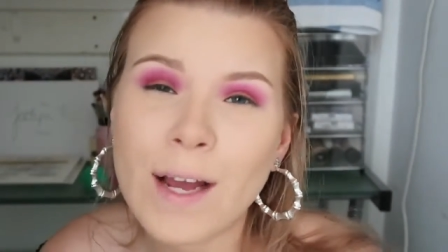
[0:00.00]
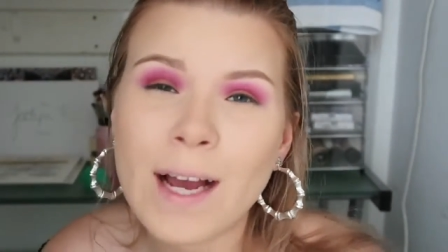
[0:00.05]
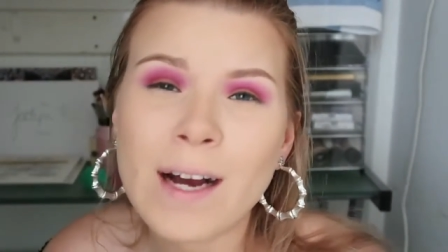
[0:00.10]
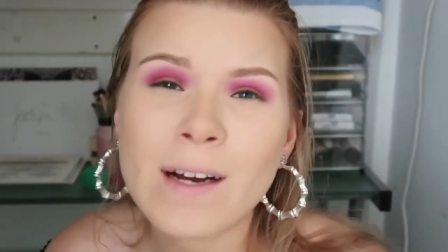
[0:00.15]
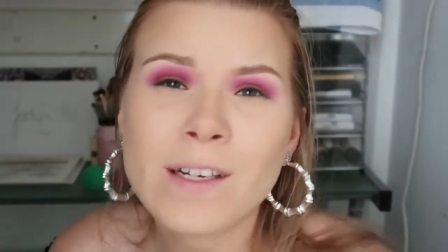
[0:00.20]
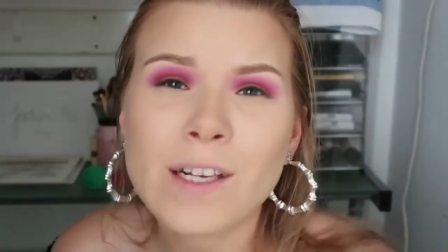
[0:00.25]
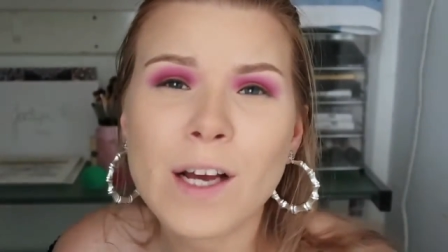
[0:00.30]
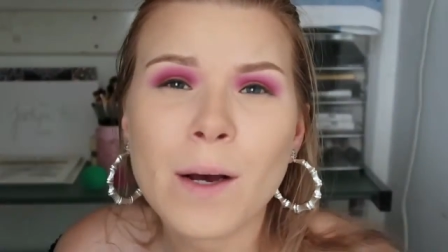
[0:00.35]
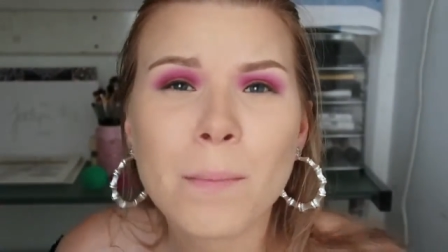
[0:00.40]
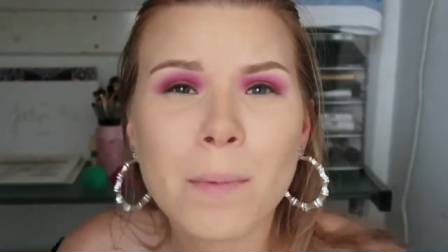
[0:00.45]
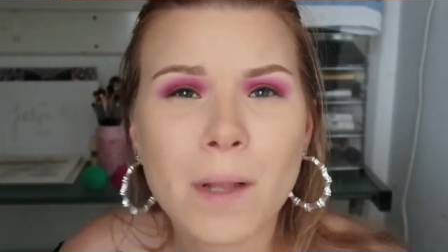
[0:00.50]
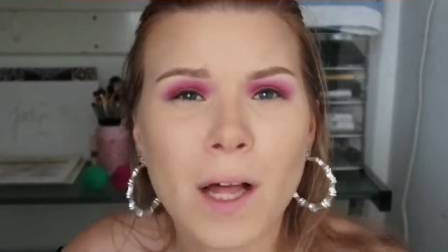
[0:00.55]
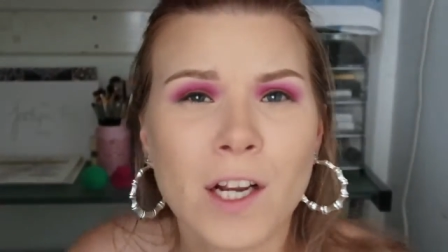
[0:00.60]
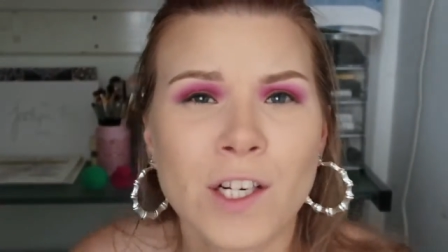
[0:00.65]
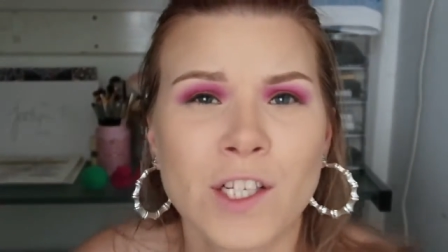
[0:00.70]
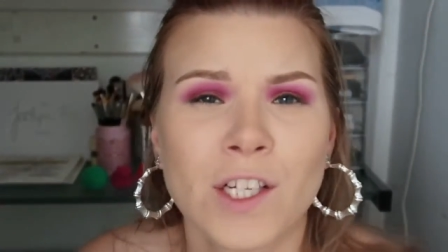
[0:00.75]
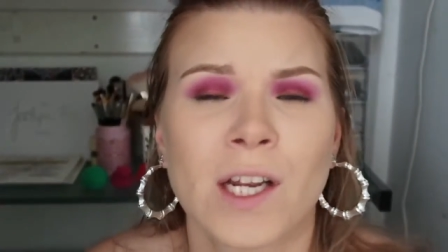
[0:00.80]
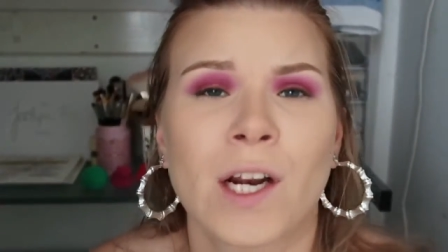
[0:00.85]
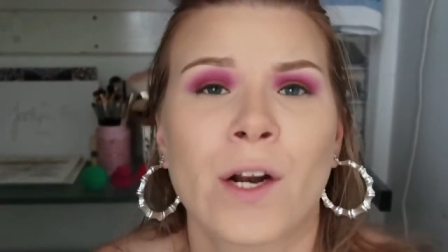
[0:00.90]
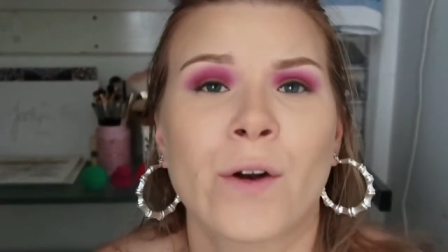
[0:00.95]
found a
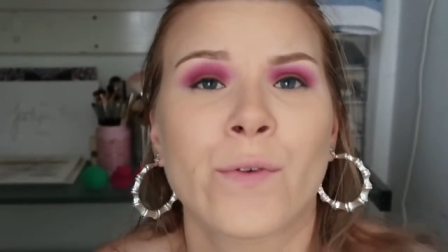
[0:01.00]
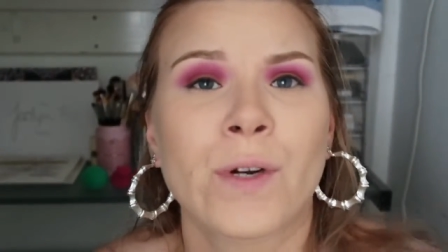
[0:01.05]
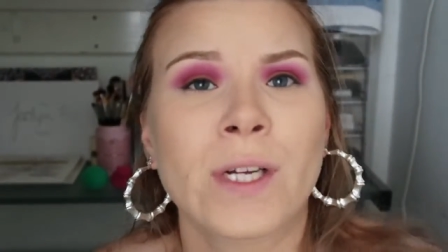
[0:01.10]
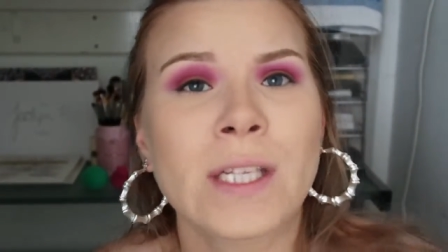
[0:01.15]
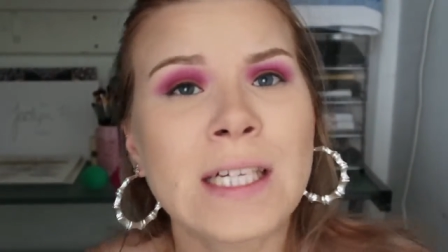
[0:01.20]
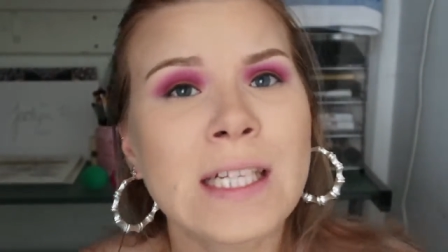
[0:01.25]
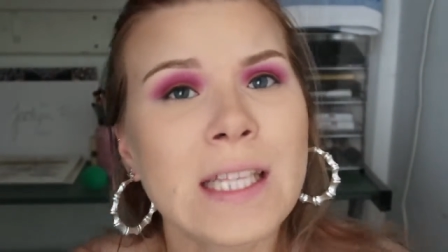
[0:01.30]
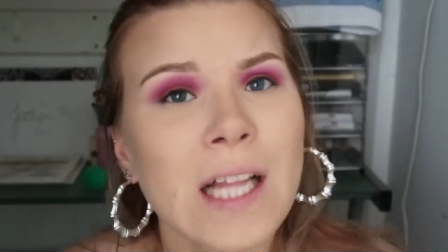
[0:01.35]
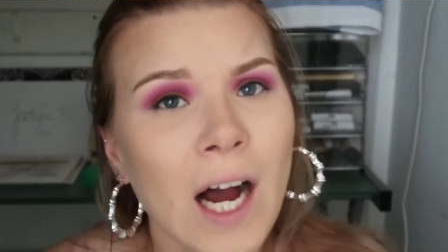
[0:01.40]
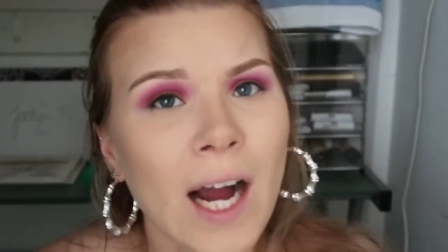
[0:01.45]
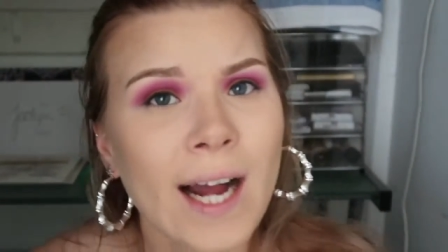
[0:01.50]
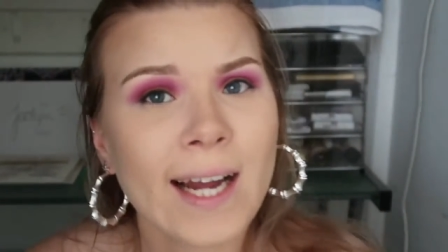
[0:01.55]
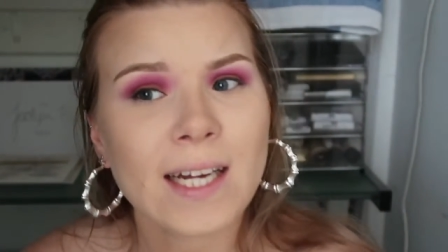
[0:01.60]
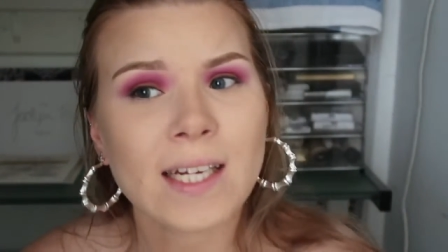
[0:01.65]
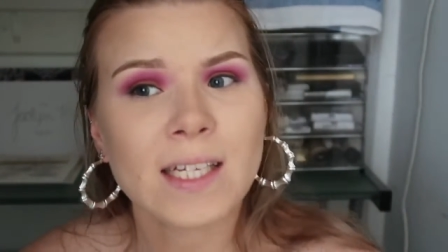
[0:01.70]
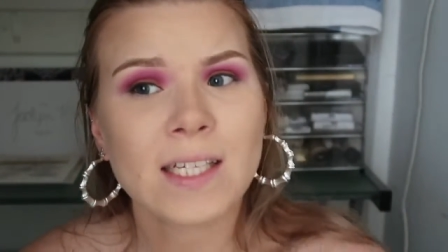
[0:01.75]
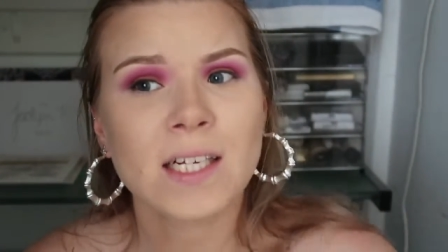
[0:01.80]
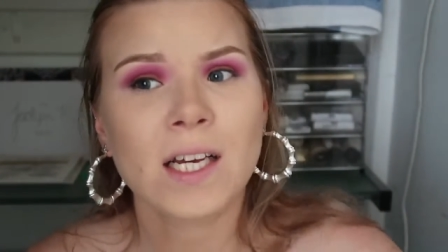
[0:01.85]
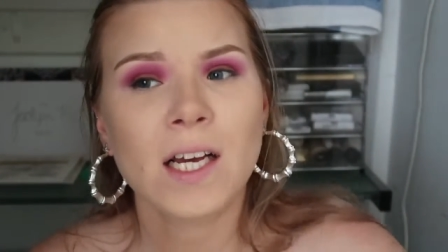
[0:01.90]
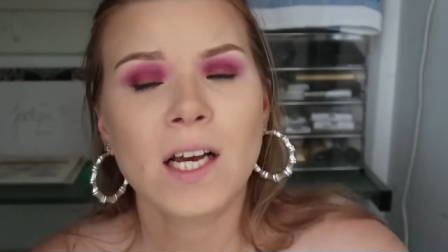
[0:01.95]
blush that I really
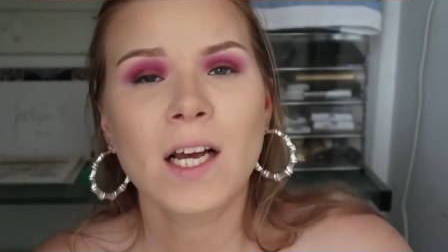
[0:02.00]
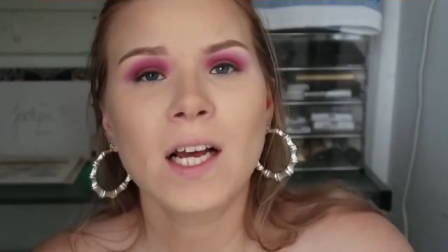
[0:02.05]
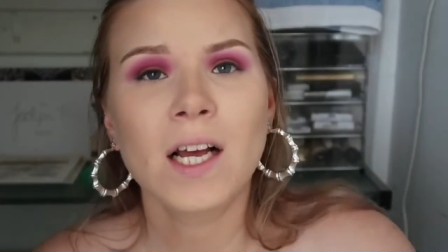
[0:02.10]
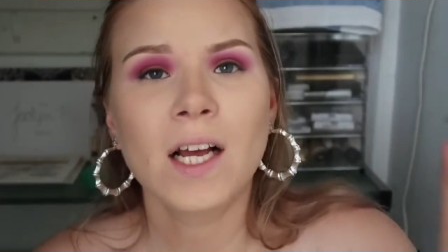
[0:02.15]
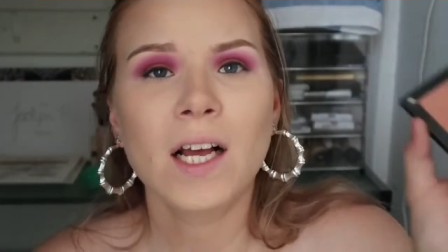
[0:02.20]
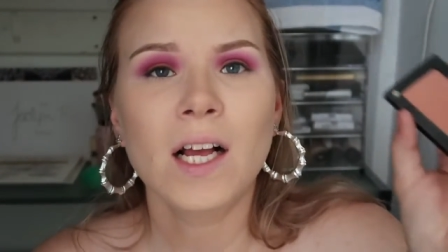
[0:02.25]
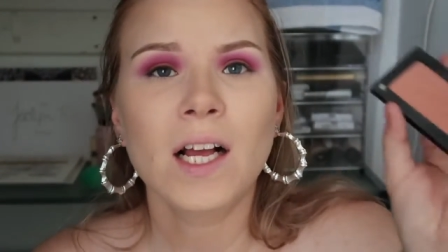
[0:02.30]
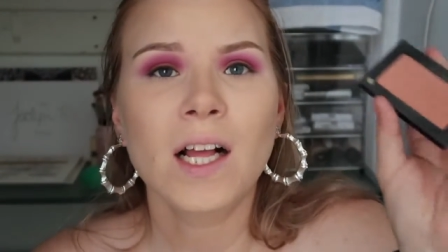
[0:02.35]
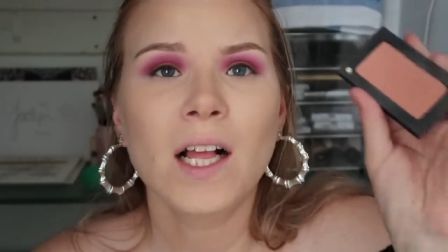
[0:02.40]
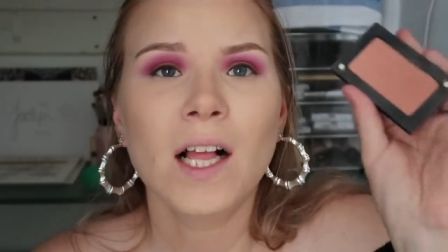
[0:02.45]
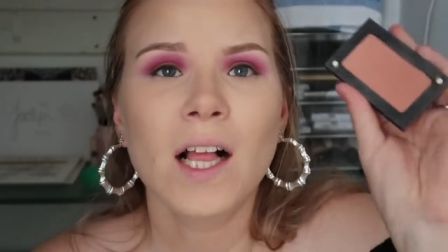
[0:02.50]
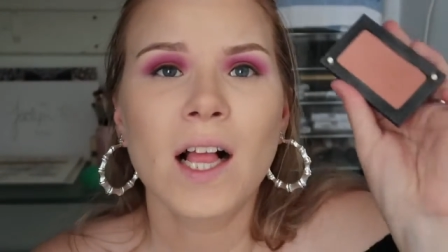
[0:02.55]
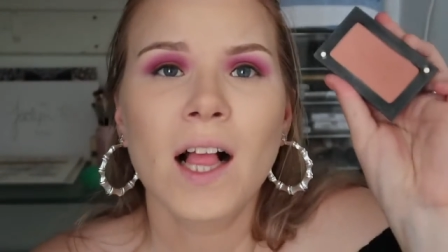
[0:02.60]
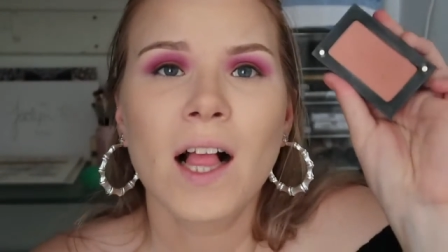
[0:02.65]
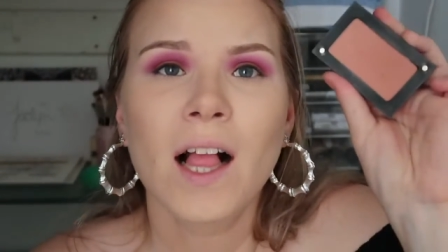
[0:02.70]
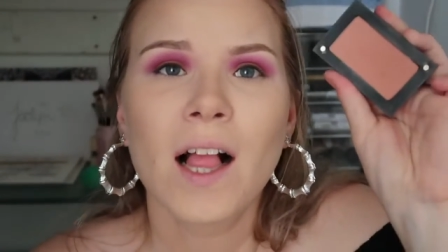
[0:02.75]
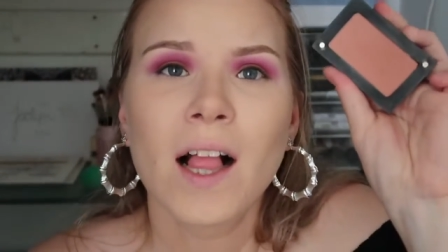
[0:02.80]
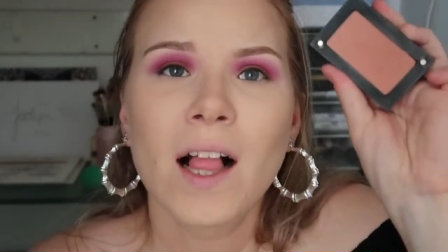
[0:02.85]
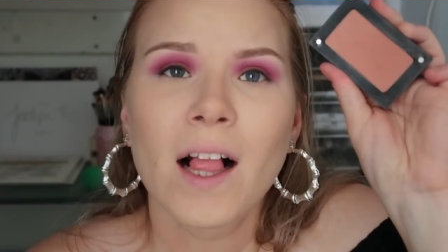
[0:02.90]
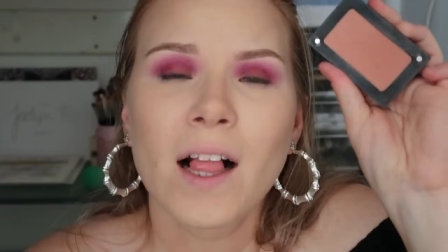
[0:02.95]
liked
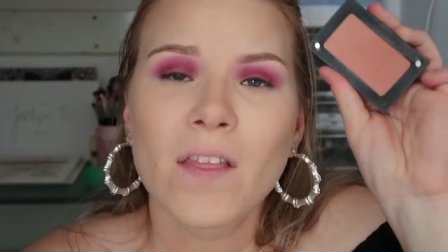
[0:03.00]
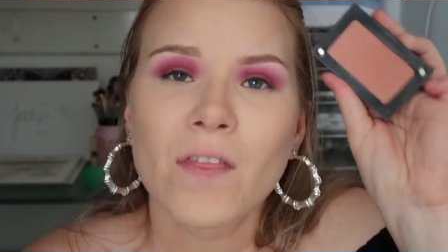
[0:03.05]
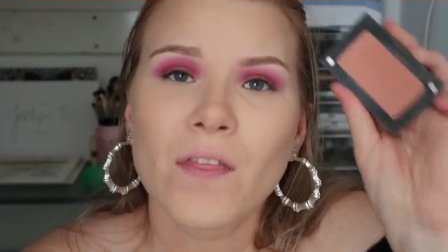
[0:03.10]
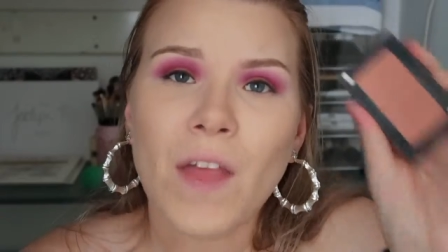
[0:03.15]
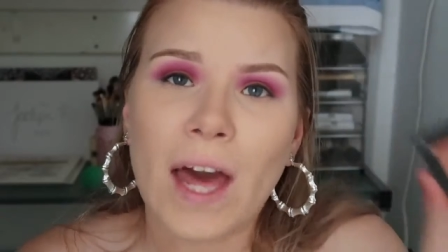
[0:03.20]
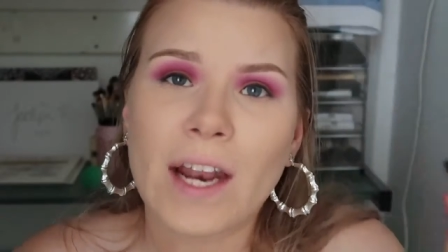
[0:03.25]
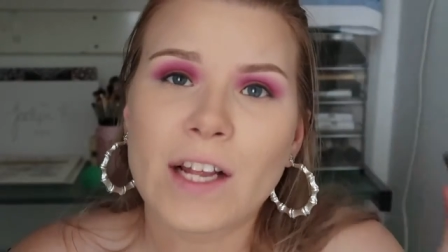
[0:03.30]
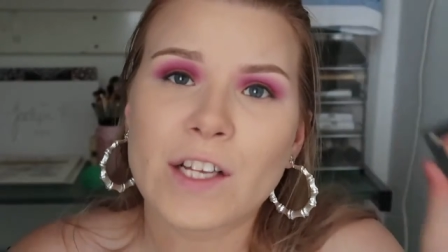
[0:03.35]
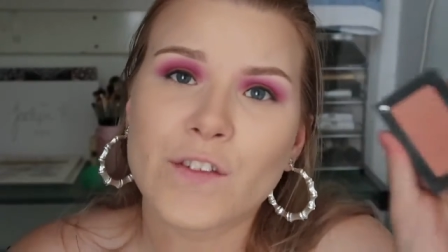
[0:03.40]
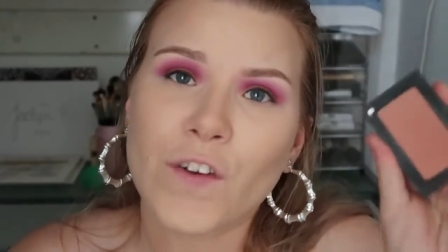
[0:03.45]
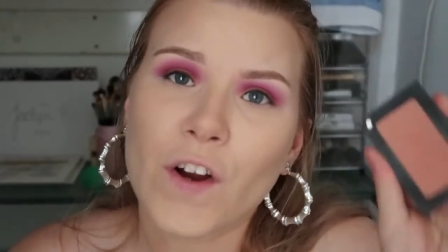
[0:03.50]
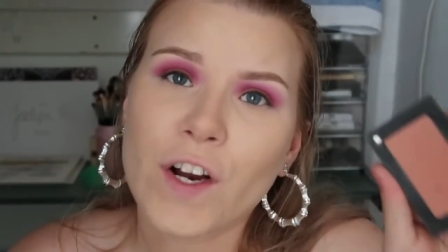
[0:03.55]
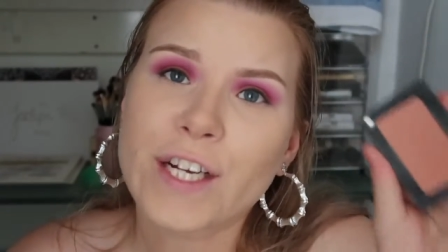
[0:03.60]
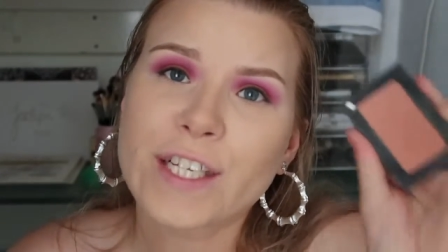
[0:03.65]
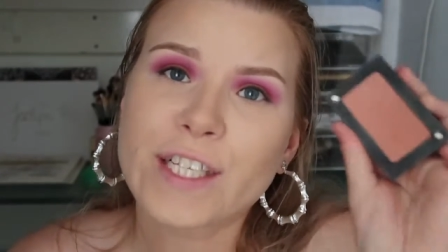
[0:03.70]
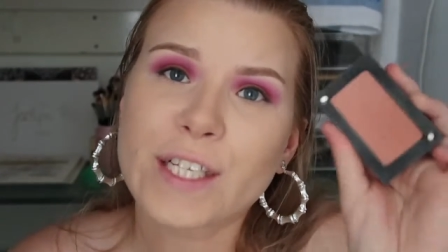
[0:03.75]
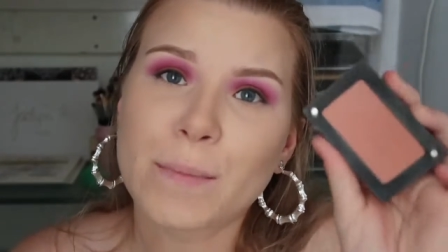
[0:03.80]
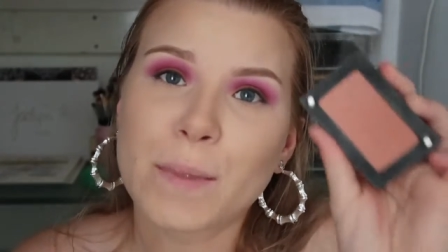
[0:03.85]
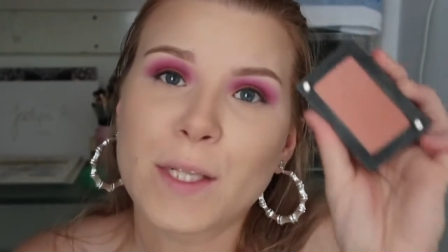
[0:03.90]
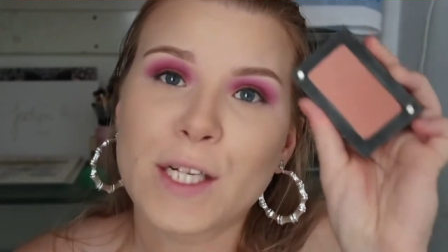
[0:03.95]
that is very
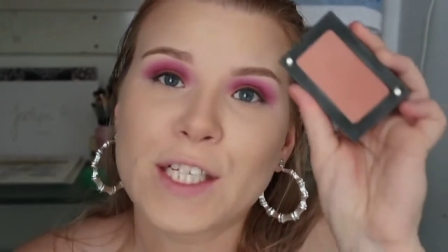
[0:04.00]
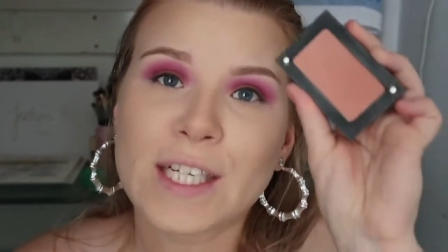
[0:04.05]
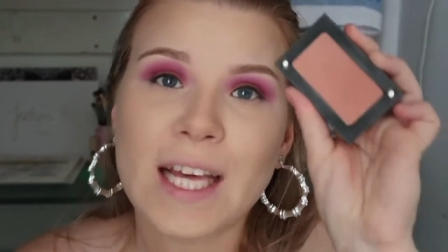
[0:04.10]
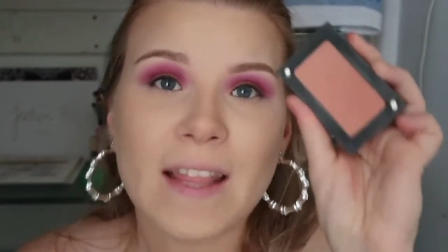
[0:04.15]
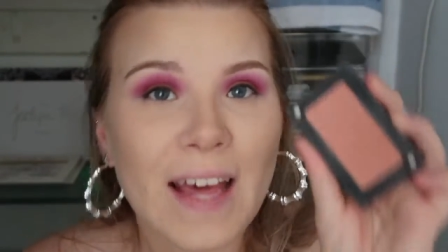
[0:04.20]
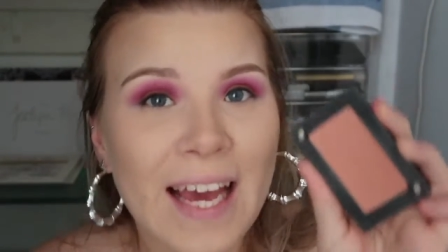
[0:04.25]
similar to